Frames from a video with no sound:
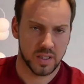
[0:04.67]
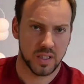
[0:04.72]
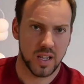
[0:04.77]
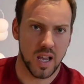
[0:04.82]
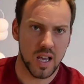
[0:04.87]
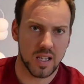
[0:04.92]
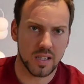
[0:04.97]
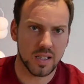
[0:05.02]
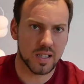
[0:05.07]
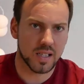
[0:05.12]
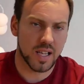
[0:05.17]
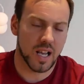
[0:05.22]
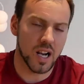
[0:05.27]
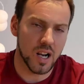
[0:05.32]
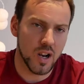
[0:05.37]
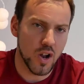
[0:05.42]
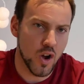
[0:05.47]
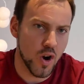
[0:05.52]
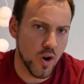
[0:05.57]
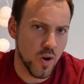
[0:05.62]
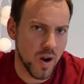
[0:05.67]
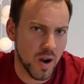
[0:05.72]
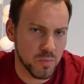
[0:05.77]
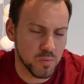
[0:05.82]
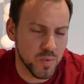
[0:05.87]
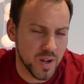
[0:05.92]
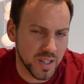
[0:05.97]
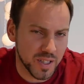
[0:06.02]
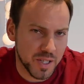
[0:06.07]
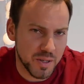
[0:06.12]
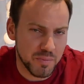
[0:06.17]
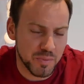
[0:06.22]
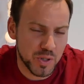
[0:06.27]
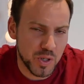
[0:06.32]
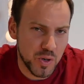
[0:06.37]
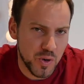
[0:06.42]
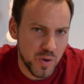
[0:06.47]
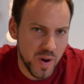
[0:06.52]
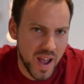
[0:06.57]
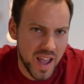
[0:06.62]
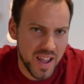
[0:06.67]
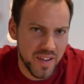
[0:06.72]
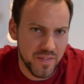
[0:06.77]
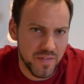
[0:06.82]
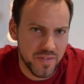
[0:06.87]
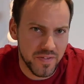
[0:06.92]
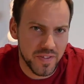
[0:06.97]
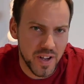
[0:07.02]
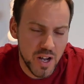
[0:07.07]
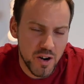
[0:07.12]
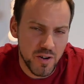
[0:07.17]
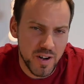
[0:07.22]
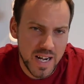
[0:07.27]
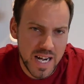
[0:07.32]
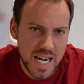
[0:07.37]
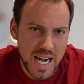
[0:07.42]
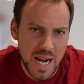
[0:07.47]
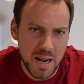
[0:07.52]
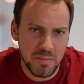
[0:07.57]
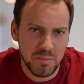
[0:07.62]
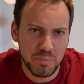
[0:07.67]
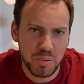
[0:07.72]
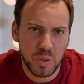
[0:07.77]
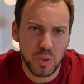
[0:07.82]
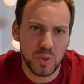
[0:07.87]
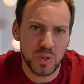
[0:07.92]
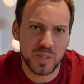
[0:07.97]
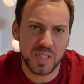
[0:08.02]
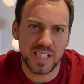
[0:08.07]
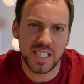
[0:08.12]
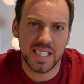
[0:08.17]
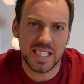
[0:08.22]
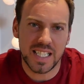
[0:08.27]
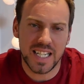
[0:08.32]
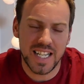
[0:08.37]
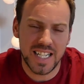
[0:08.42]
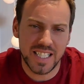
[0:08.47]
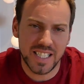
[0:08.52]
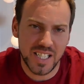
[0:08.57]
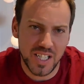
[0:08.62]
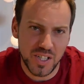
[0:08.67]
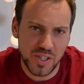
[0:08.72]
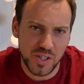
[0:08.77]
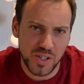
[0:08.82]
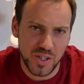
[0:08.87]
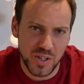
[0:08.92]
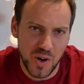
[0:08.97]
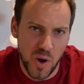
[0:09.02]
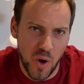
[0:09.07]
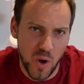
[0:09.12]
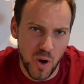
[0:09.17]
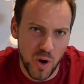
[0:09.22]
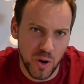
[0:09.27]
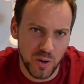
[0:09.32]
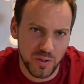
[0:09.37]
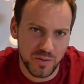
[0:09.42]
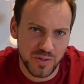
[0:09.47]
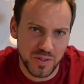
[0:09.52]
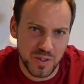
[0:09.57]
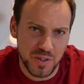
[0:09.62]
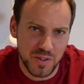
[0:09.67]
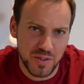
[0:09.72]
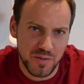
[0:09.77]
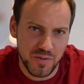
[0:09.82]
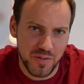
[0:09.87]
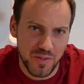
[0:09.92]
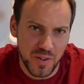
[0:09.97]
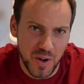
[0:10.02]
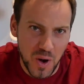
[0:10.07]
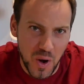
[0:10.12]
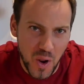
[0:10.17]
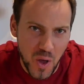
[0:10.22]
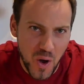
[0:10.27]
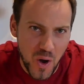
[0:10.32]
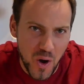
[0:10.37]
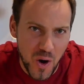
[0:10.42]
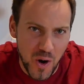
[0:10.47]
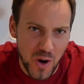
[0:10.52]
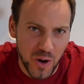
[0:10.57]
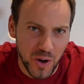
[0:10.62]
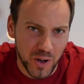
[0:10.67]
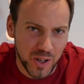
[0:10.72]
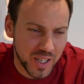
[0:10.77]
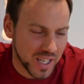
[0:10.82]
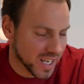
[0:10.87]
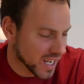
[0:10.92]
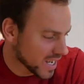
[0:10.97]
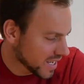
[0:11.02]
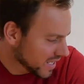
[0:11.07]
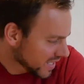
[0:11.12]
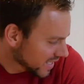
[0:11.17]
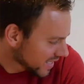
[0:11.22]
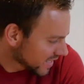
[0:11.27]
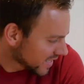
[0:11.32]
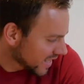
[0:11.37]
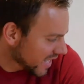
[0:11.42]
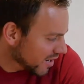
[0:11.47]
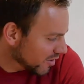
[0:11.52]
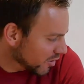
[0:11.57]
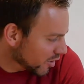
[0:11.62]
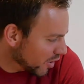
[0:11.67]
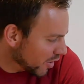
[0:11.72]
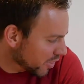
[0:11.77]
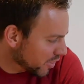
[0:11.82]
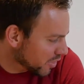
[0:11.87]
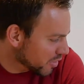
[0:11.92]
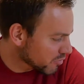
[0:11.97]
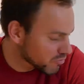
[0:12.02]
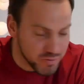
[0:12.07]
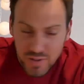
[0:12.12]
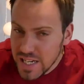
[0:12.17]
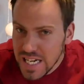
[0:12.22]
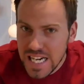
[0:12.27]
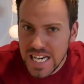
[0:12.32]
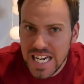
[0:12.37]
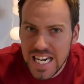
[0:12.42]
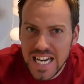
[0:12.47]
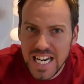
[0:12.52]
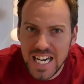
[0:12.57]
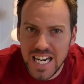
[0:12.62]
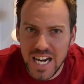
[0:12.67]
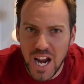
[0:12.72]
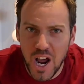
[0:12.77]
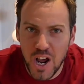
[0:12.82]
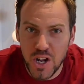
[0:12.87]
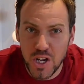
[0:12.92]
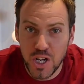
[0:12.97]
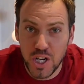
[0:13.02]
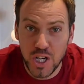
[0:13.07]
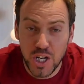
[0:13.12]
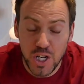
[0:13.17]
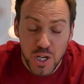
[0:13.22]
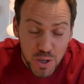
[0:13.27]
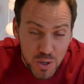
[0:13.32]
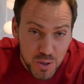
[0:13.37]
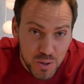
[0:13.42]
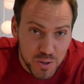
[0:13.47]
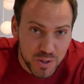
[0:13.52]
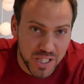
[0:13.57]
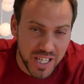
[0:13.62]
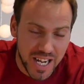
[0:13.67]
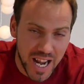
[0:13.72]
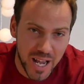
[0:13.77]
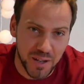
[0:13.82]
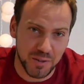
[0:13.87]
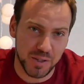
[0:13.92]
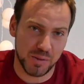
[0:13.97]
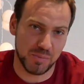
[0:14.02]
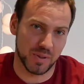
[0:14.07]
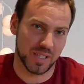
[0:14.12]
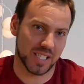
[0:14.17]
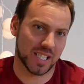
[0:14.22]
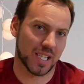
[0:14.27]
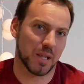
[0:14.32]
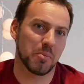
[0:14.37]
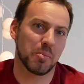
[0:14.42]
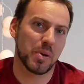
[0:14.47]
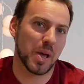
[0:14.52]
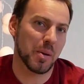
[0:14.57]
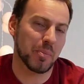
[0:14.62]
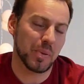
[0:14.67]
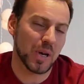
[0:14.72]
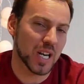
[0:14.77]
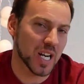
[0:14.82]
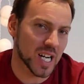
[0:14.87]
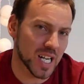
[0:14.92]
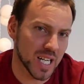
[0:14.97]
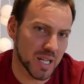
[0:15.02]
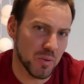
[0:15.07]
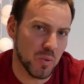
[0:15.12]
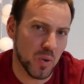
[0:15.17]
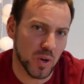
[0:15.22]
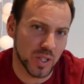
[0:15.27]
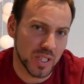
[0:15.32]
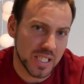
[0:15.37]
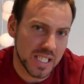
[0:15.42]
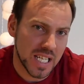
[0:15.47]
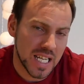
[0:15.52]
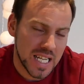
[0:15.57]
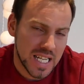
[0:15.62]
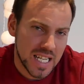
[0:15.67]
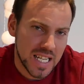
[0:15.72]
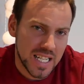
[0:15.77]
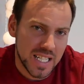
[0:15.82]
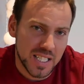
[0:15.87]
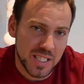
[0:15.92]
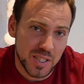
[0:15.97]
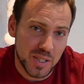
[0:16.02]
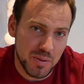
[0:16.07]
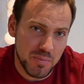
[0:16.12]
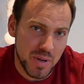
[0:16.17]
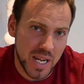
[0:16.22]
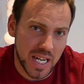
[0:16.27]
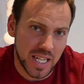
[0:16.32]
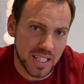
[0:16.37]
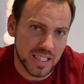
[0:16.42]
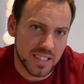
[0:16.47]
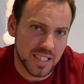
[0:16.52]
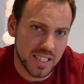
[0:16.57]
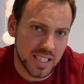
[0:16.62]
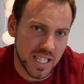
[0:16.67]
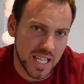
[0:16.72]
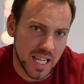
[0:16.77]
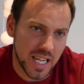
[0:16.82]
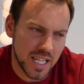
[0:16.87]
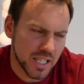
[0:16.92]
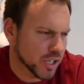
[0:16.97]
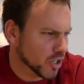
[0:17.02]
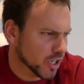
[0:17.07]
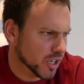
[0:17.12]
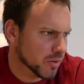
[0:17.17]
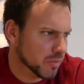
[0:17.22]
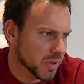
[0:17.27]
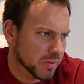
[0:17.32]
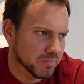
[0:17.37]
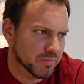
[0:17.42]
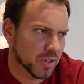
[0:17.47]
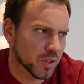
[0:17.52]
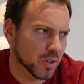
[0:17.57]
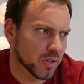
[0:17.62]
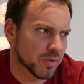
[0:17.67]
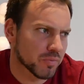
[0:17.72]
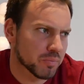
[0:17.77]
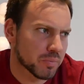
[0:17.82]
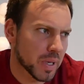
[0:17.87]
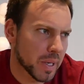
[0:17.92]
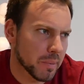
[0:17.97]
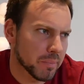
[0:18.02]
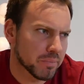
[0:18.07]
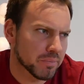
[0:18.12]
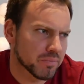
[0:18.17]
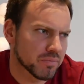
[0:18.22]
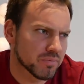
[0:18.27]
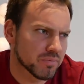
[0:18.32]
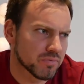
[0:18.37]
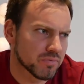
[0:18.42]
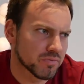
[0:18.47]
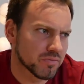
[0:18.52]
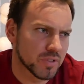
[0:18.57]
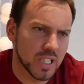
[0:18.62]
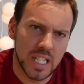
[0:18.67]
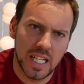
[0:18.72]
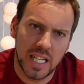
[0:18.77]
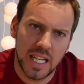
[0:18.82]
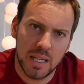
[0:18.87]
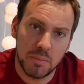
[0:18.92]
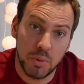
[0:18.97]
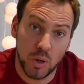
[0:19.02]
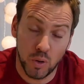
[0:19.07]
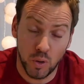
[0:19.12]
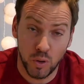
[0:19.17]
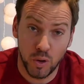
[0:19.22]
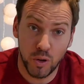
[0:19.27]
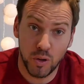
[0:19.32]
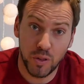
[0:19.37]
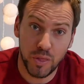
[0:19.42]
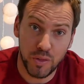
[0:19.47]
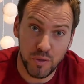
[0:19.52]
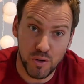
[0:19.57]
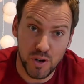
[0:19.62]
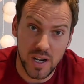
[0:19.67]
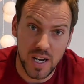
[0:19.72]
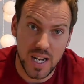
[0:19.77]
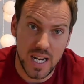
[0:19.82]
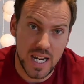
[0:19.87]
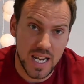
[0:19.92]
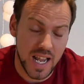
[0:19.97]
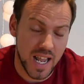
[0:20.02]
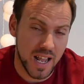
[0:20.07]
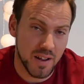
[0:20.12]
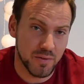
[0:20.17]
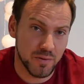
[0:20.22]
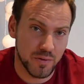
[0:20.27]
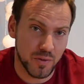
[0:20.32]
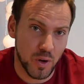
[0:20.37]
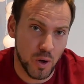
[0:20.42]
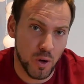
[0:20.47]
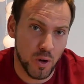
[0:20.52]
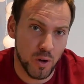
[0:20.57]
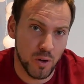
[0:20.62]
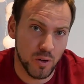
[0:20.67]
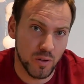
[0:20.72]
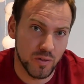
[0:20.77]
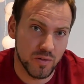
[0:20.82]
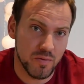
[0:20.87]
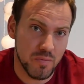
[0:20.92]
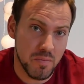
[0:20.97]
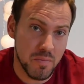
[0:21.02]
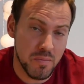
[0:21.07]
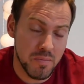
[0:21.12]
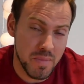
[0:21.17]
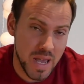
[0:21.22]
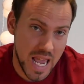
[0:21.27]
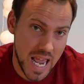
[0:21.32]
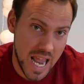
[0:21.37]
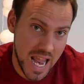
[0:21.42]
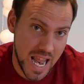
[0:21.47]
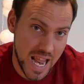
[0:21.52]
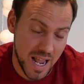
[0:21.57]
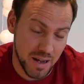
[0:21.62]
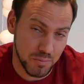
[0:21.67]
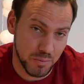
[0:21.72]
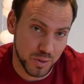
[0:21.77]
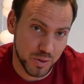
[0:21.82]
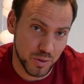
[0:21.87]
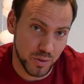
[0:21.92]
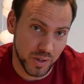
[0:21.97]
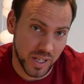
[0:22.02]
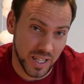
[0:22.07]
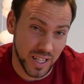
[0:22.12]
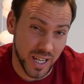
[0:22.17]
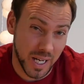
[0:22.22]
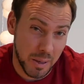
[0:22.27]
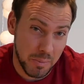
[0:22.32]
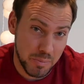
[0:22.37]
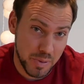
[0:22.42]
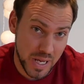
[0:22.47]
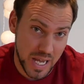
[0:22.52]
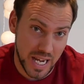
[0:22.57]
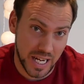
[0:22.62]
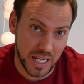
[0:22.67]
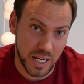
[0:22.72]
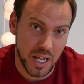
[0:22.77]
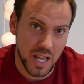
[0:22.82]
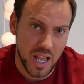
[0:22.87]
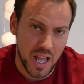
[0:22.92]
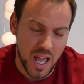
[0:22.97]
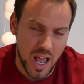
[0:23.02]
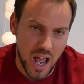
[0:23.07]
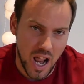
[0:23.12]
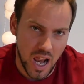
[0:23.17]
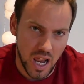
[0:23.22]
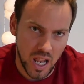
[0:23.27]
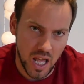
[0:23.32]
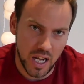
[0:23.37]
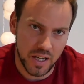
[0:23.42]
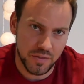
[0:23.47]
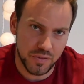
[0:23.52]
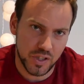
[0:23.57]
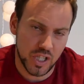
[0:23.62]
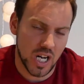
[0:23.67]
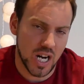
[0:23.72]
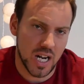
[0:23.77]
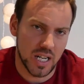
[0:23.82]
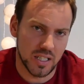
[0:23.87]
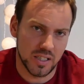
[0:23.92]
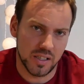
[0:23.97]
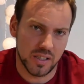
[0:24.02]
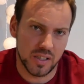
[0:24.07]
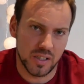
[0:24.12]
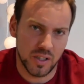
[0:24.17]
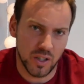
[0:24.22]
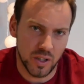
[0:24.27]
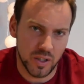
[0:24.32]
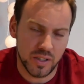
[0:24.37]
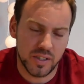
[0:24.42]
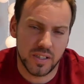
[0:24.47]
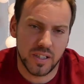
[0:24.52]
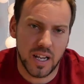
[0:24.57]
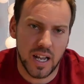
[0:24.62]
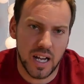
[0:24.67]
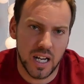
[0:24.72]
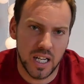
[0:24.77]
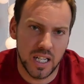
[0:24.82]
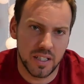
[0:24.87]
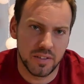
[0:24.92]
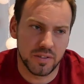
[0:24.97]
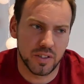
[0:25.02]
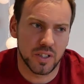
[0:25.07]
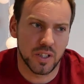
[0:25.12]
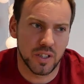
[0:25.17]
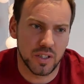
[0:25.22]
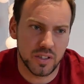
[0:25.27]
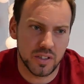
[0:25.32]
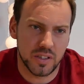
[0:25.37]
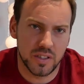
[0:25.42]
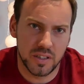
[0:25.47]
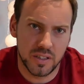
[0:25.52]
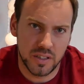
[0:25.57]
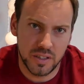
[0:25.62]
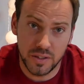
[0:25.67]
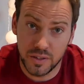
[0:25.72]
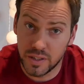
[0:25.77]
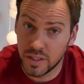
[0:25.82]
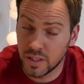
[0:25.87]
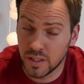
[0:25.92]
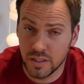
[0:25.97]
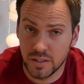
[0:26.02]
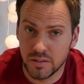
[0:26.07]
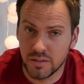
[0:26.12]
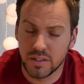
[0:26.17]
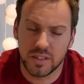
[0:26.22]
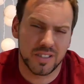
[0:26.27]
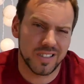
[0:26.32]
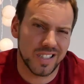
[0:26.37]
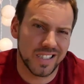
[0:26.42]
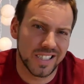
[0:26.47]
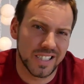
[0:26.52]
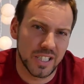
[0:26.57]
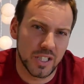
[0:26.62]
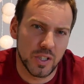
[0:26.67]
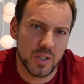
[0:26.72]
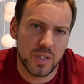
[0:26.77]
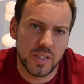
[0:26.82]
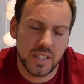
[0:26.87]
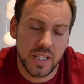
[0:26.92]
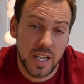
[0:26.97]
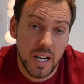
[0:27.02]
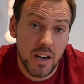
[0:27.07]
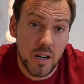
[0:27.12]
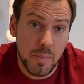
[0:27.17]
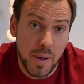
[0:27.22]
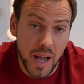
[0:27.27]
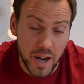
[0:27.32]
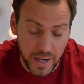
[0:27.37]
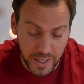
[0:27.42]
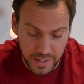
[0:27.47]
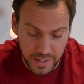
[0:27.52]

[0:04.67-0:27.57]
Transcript: Yes, hello and welcome to a very important edition of the vlog. There are three huge announcements that Pip and I want to make today. None of them involve Pip, really, but all three involve me. And we're talking like big life changes, not I've got a new deodorant and you need to hear about